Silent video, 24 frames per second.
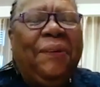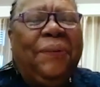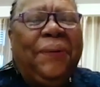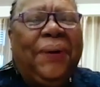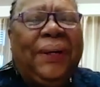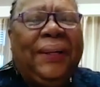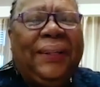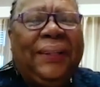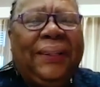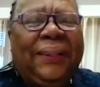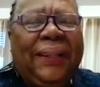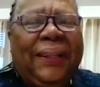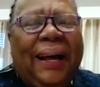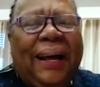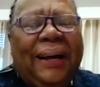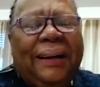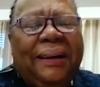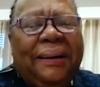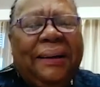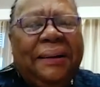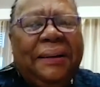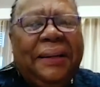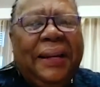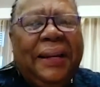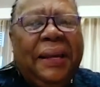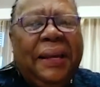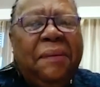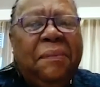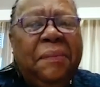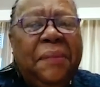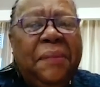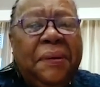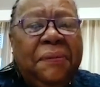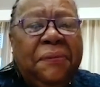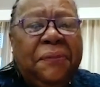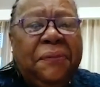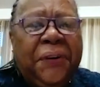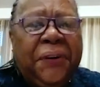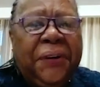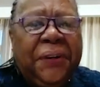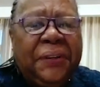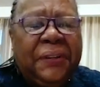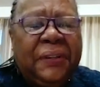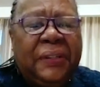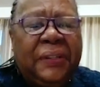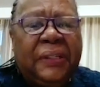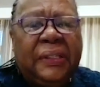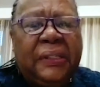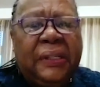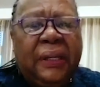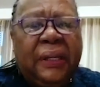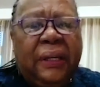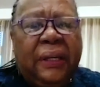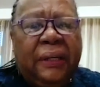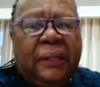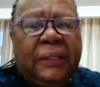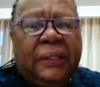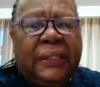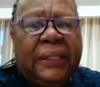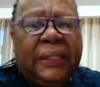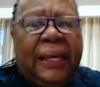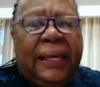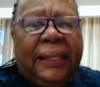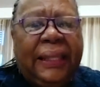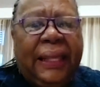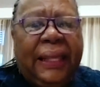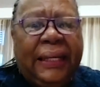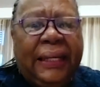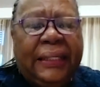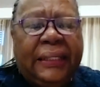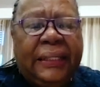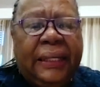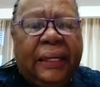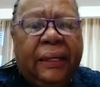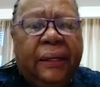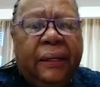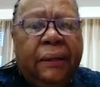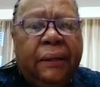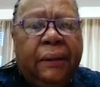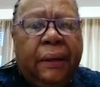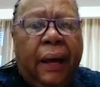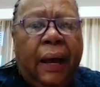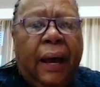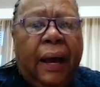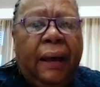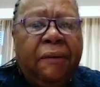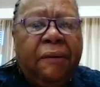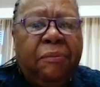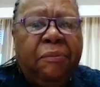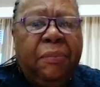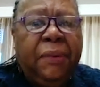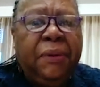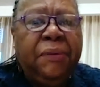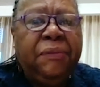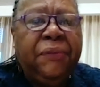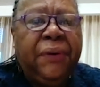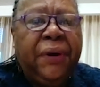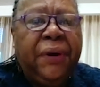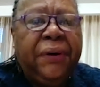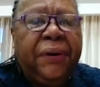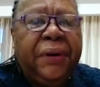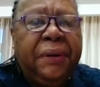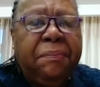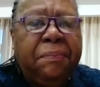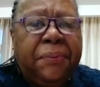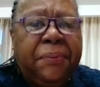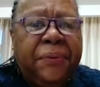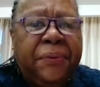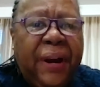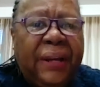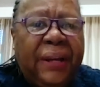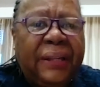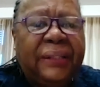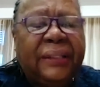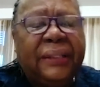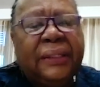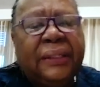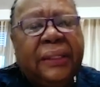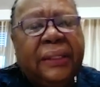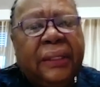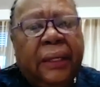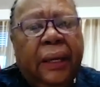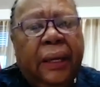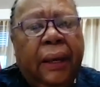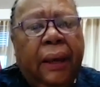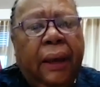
Well, let me first say that I have been very impressed